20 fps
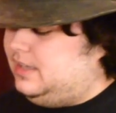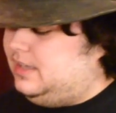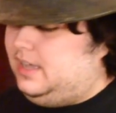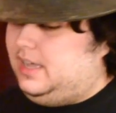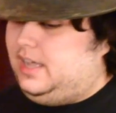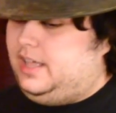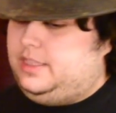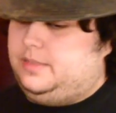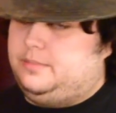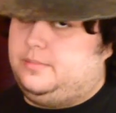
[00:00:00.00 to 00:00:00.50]

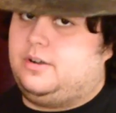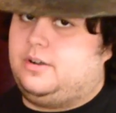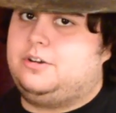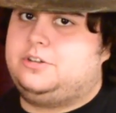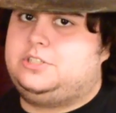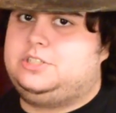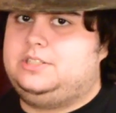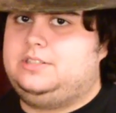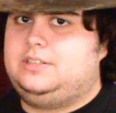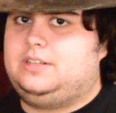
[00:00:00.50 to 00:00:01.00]
The
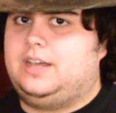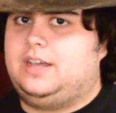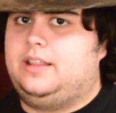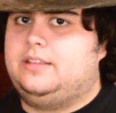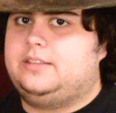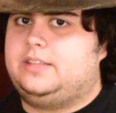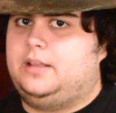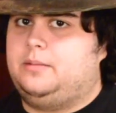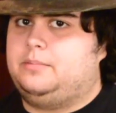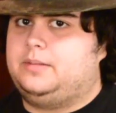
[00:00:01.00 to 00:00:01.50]
Martian got
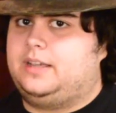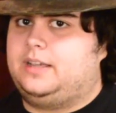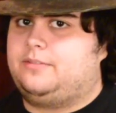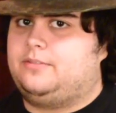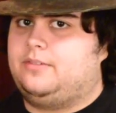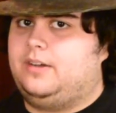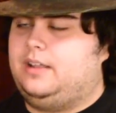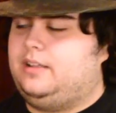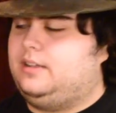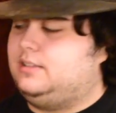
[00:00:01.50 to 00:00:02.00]
its Black
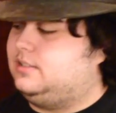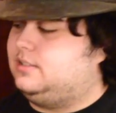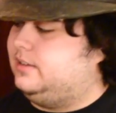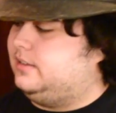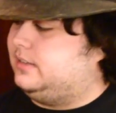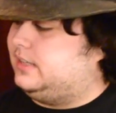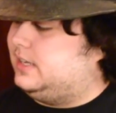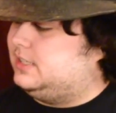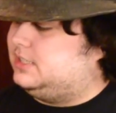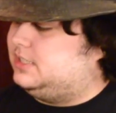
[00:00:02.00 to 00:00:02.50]
Friday
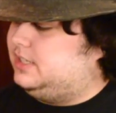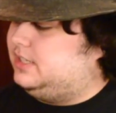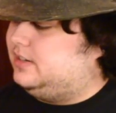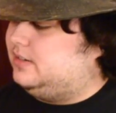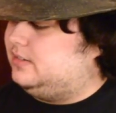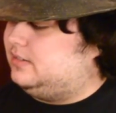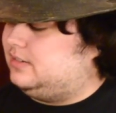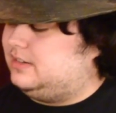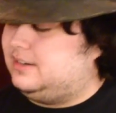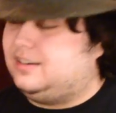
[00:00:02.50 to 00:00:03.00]
sale last
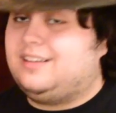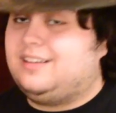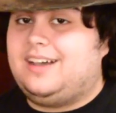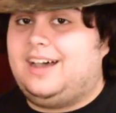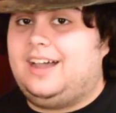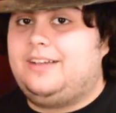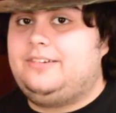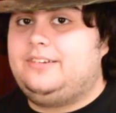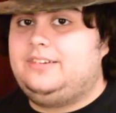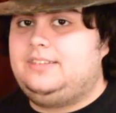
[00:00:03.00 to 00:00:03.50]
year.
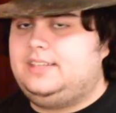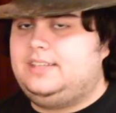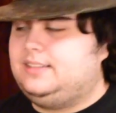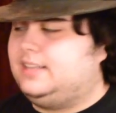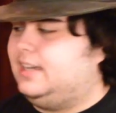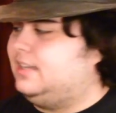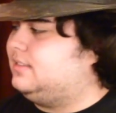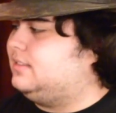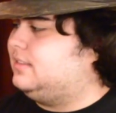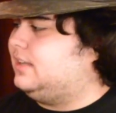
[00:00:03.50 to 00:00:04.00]
I really did
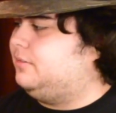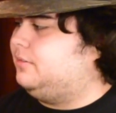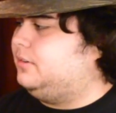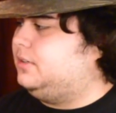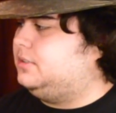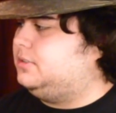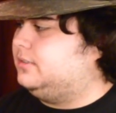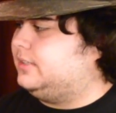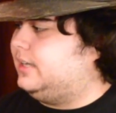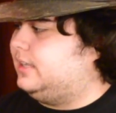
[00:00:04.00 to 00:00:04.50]

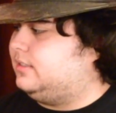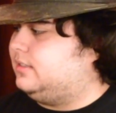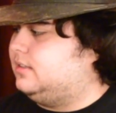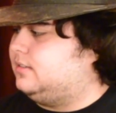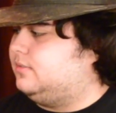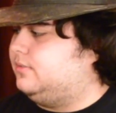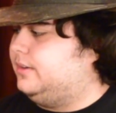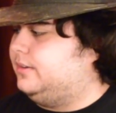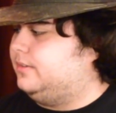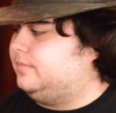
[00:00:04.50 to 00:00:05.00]
like
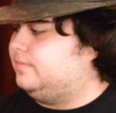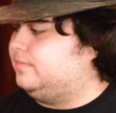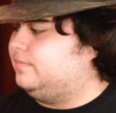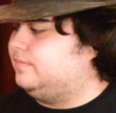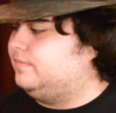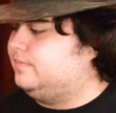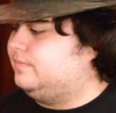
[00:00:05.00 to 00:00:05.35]
this film.